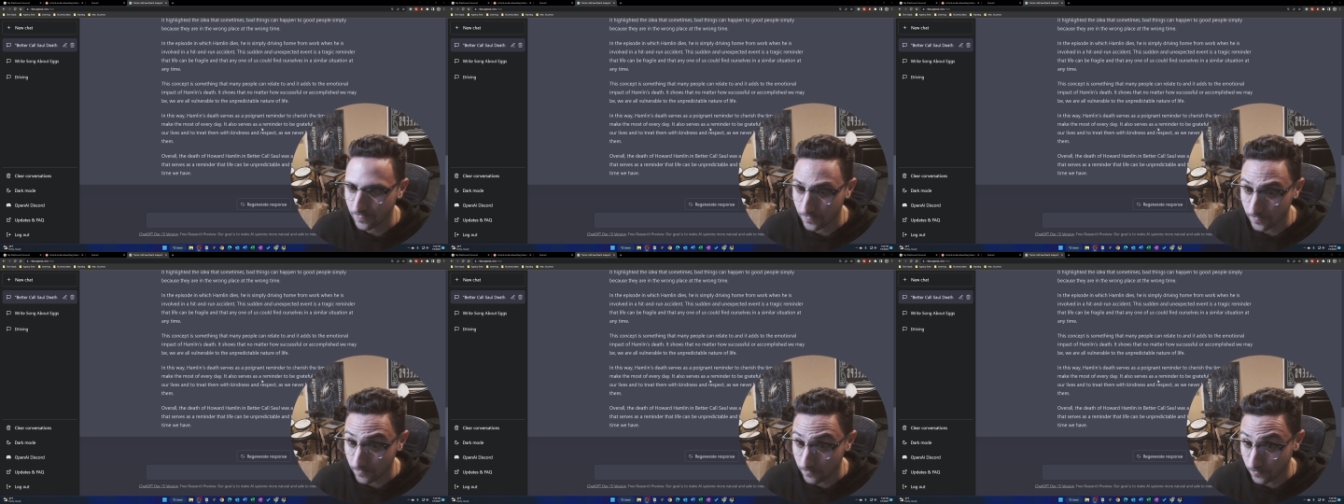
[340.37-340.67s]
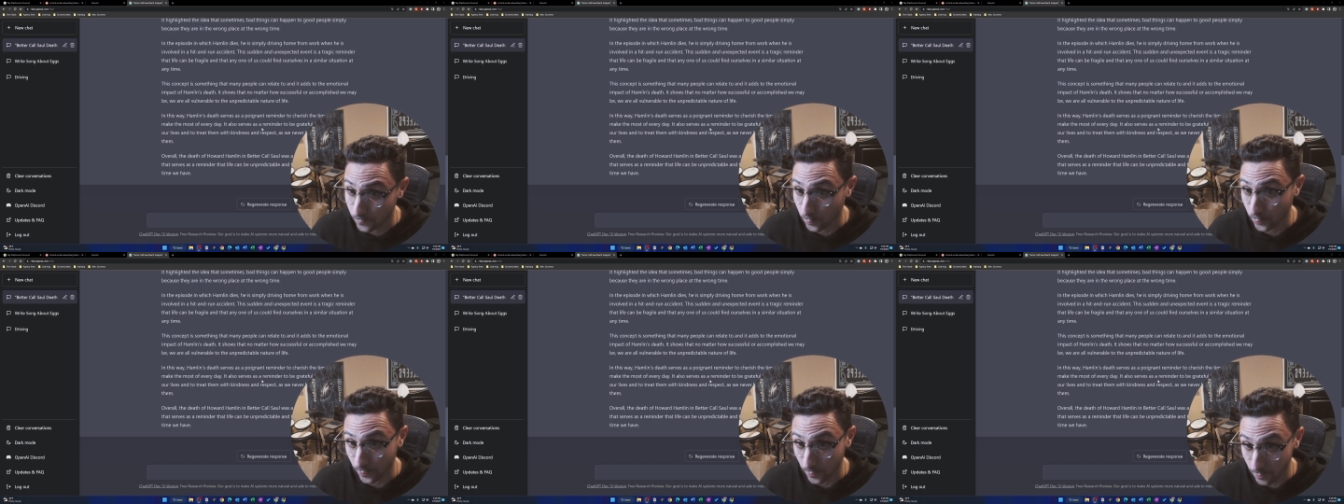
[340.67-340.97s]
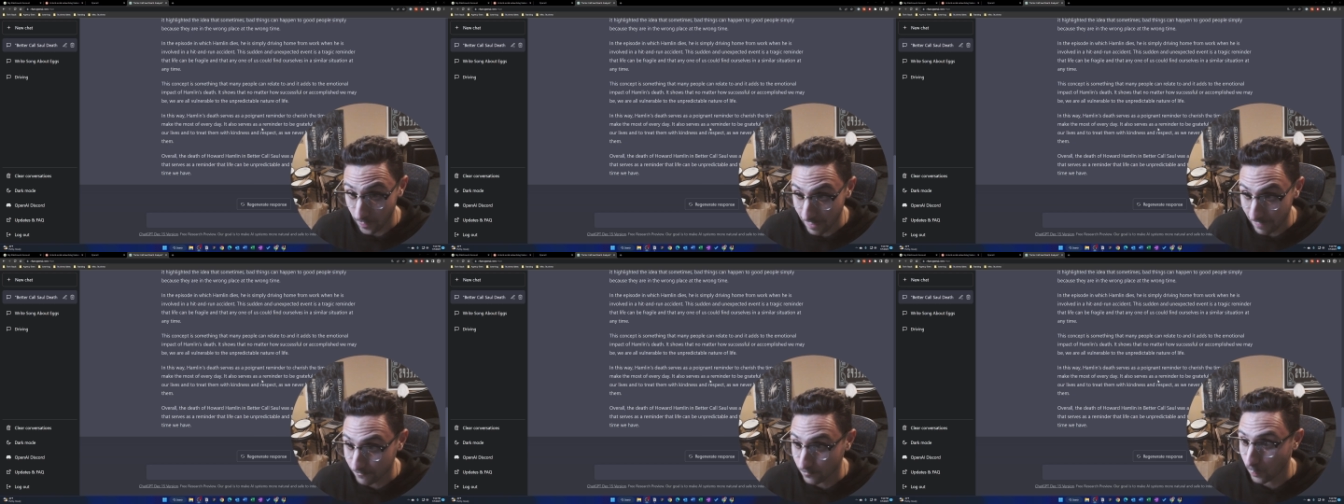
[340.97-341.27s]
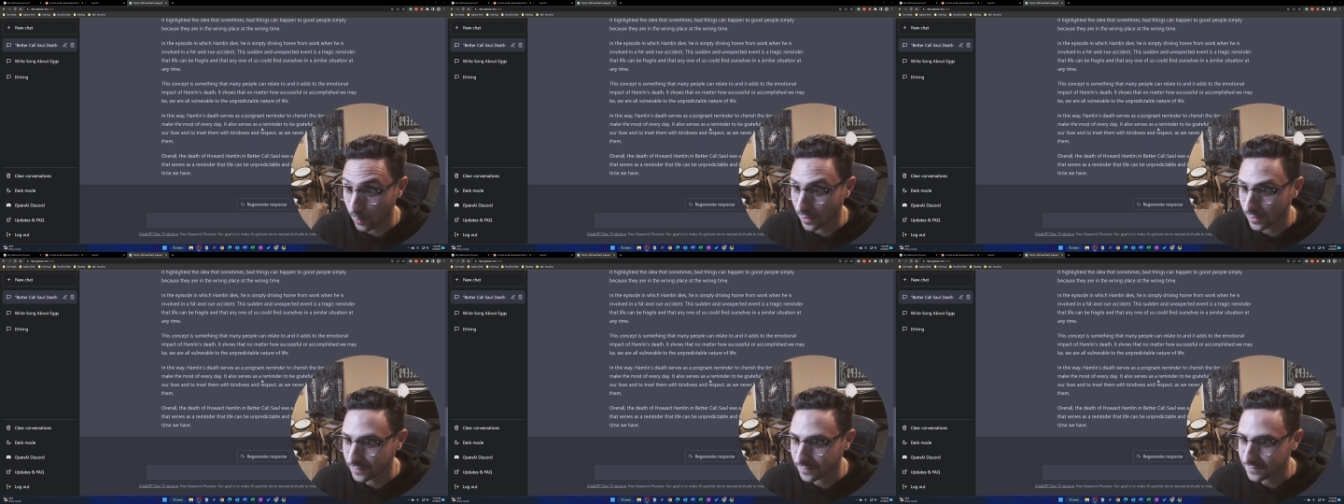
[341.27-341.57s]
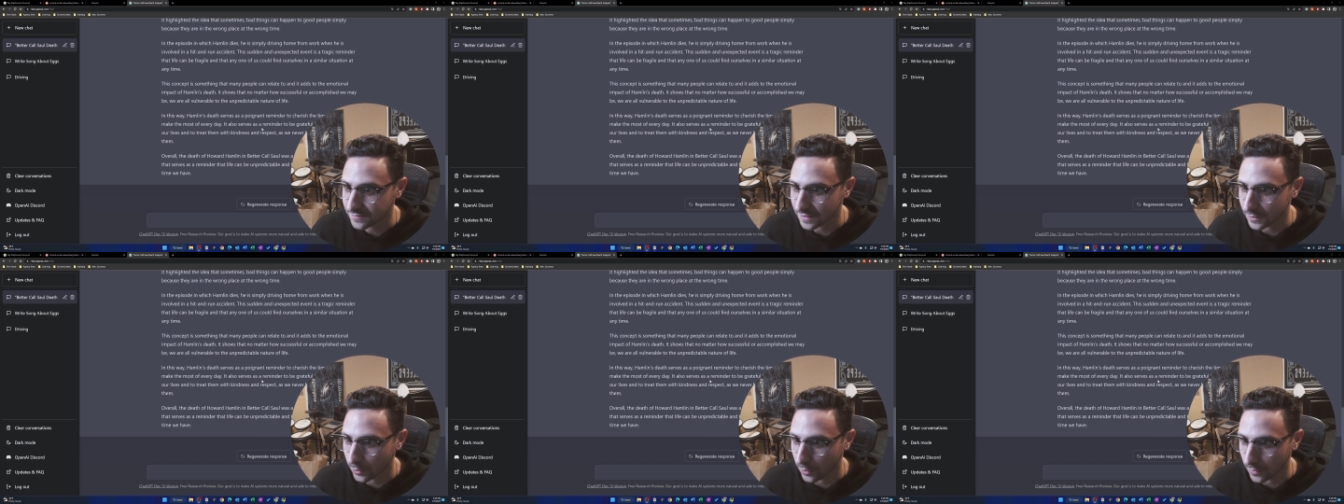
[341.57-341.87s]
for the loved ones
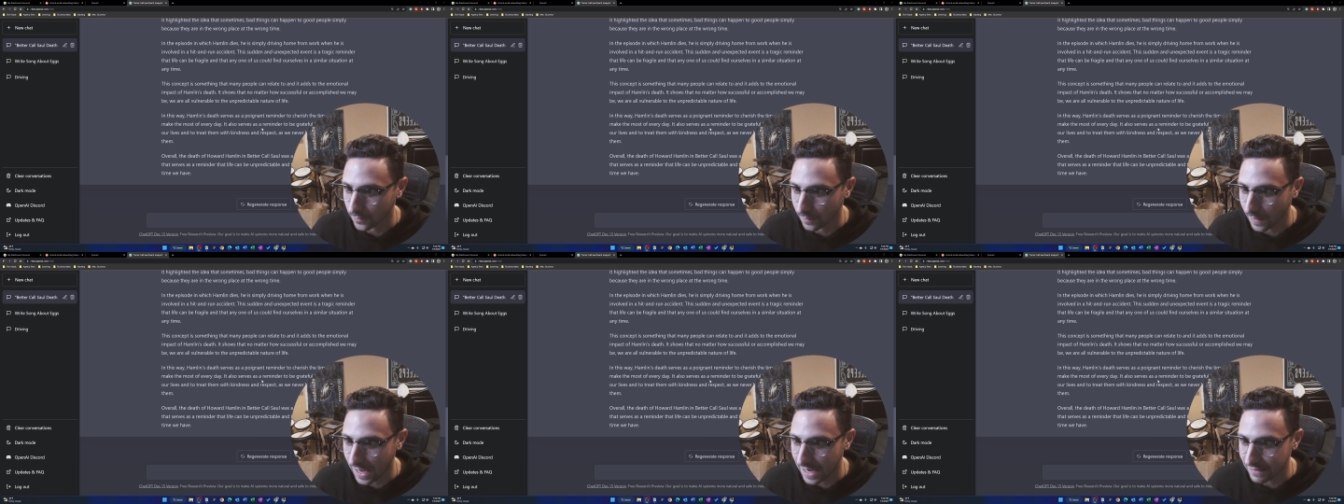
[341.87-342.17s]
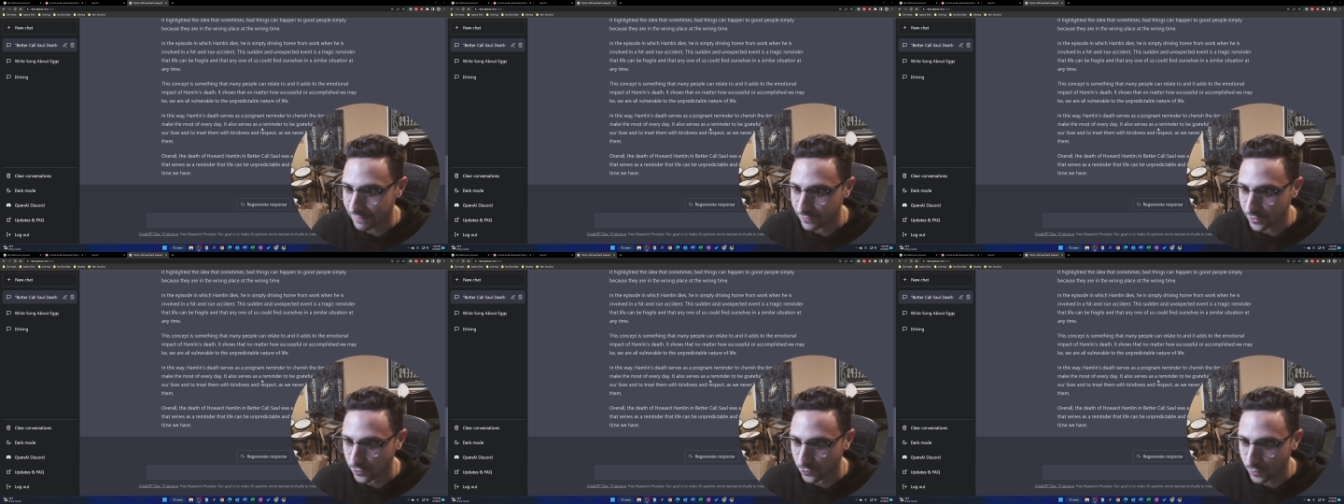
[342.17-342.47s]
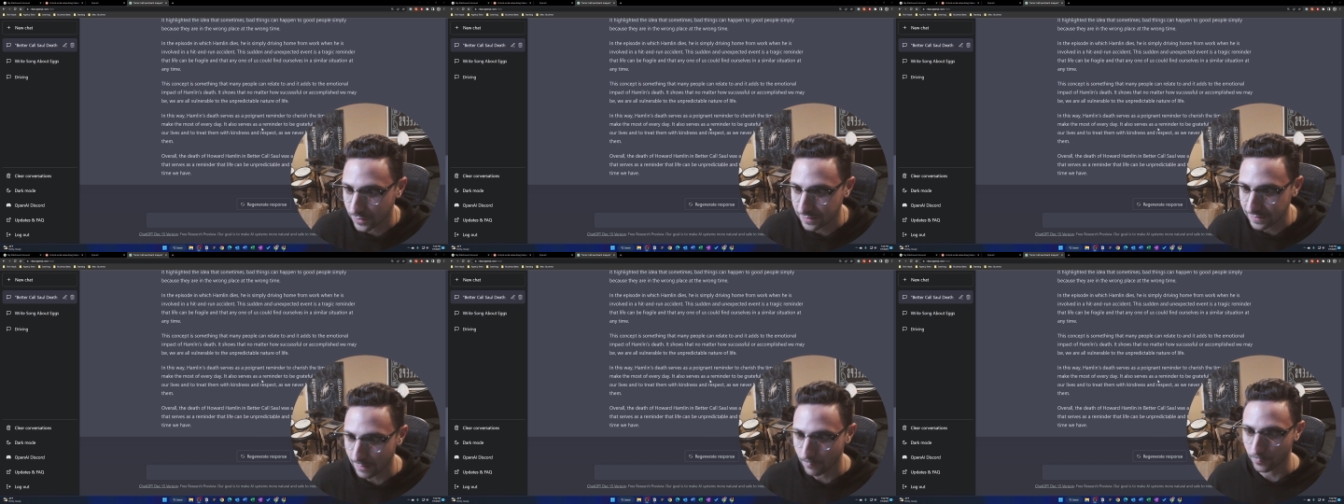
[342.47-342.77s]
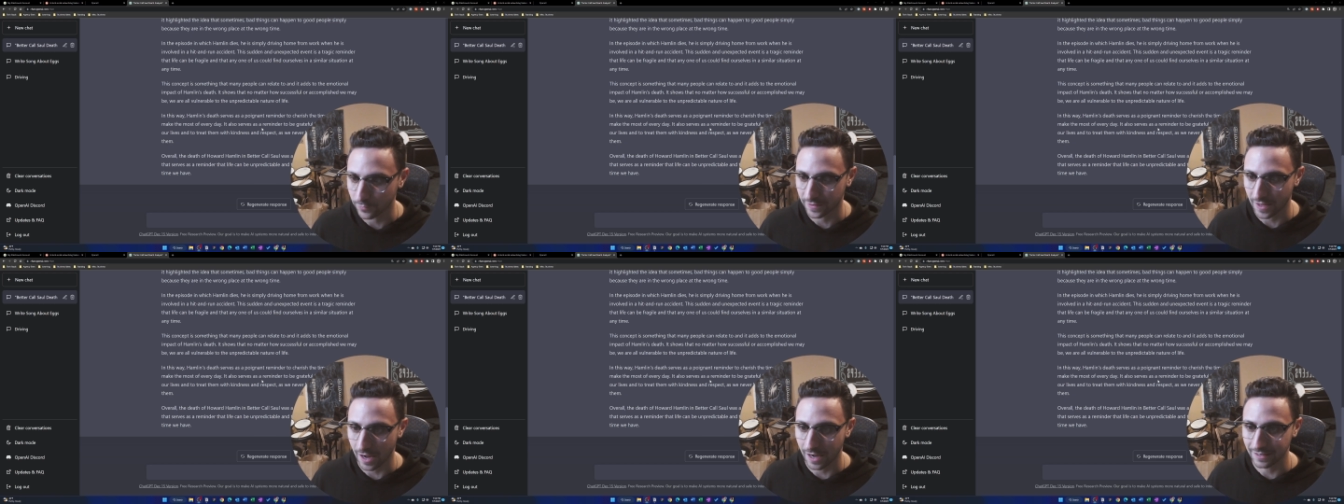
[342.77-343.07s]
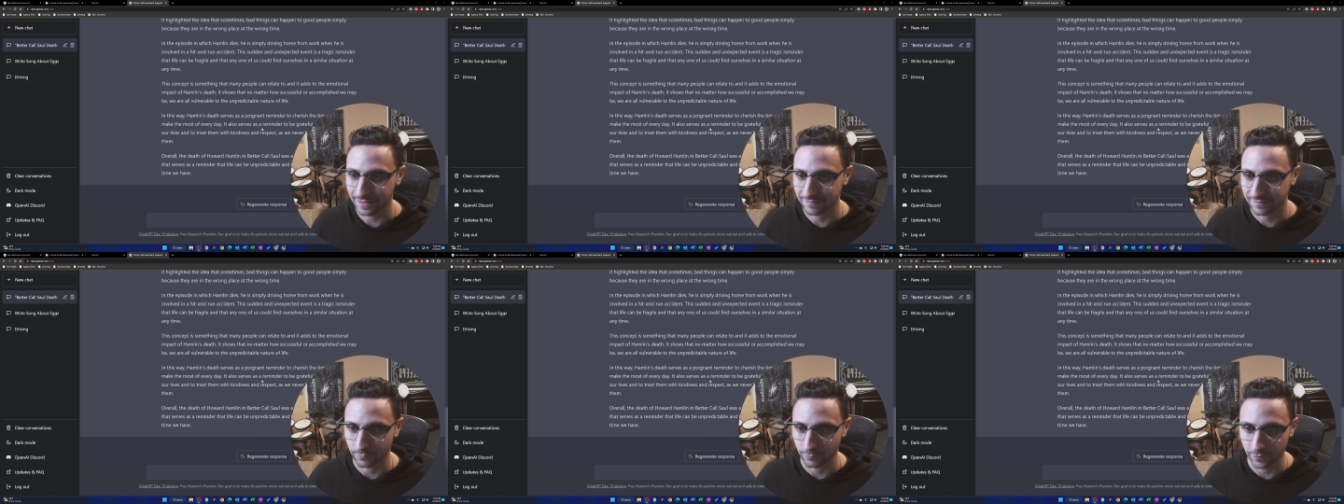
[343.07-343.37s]
in our lives and treat them with
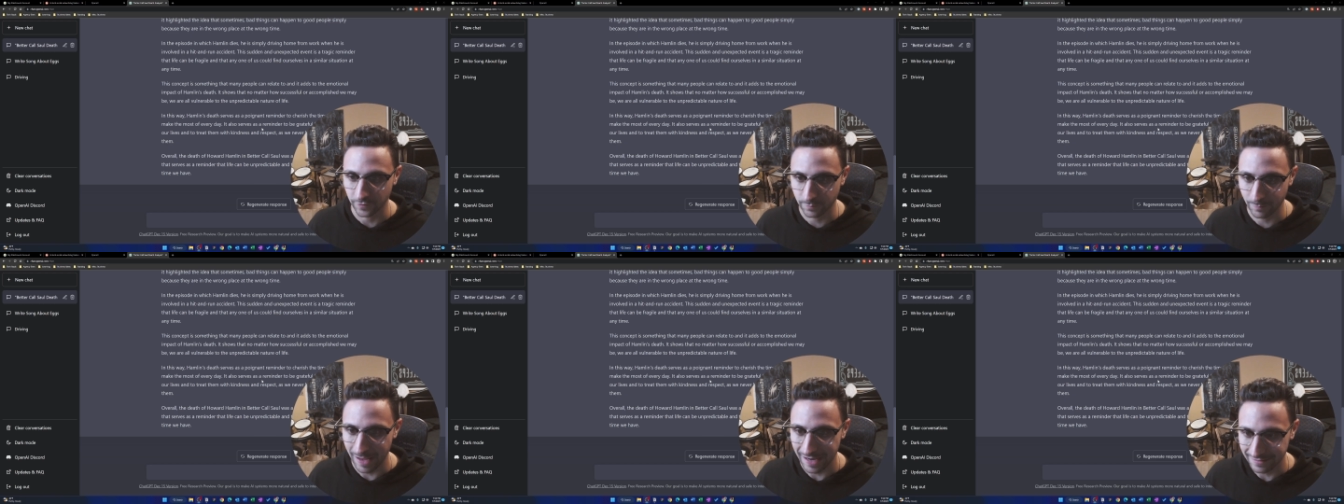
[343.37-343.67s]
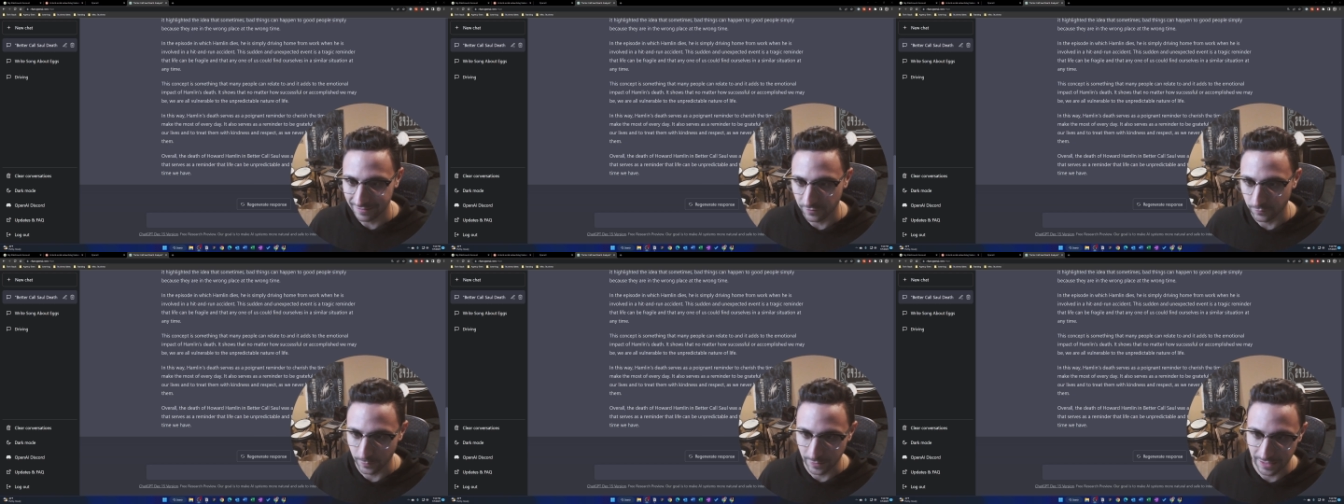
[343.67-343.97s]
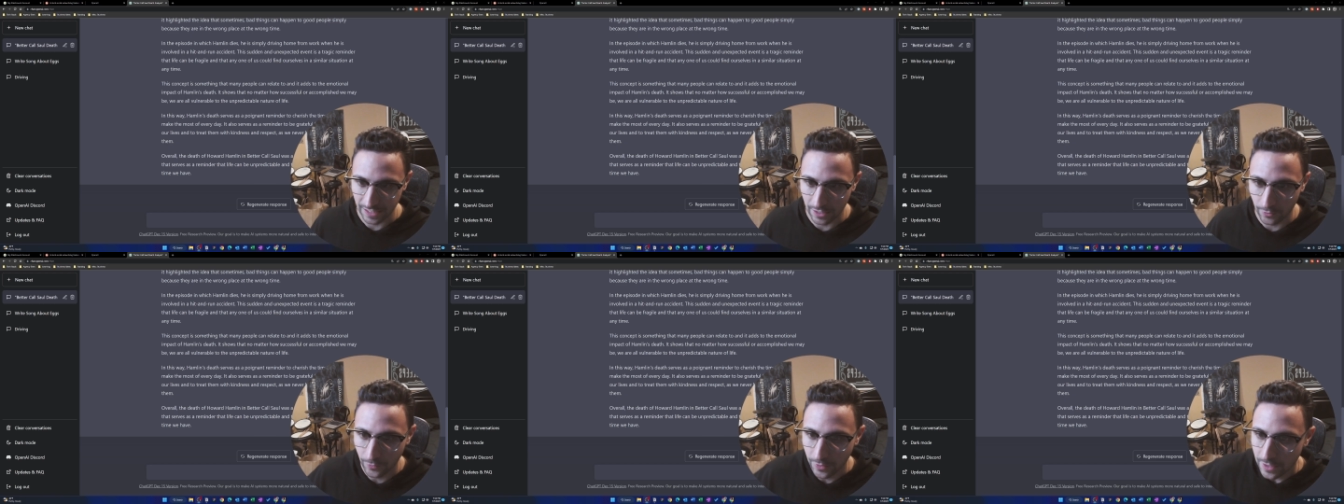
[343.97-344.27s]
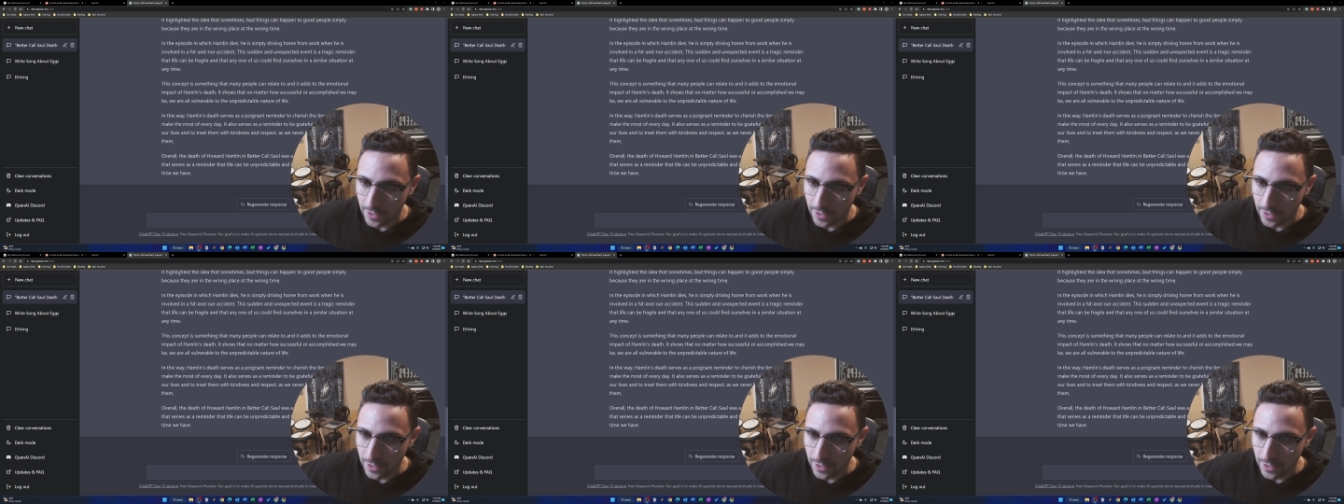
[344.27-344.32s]
kindness and respect, as we know